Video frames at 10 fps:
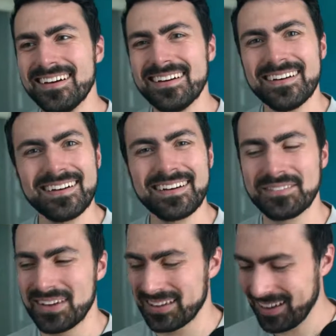Oh
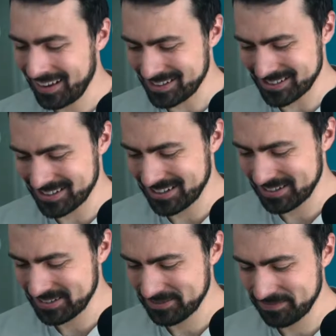my gosh.
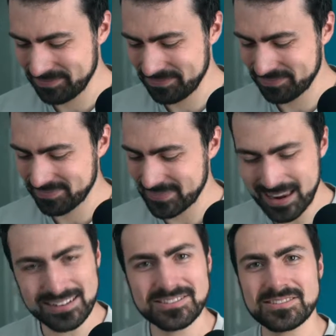And
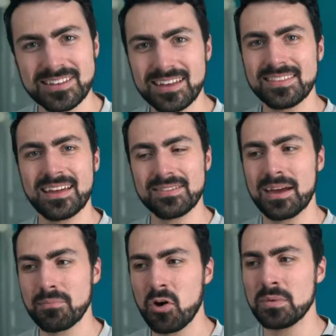it's just that
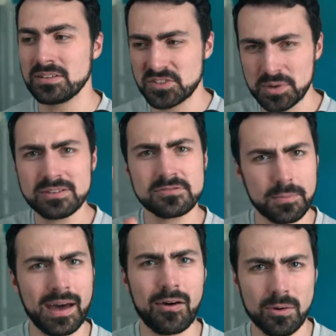moment. So here's the
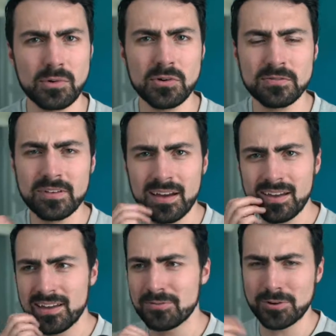power move,
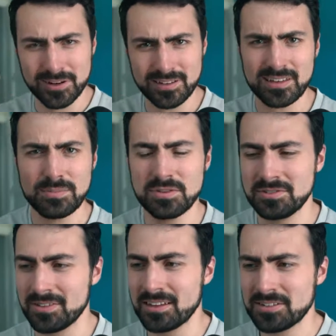if we're going to keep
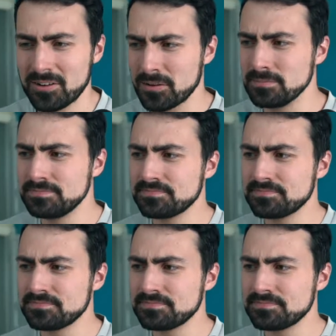using that term.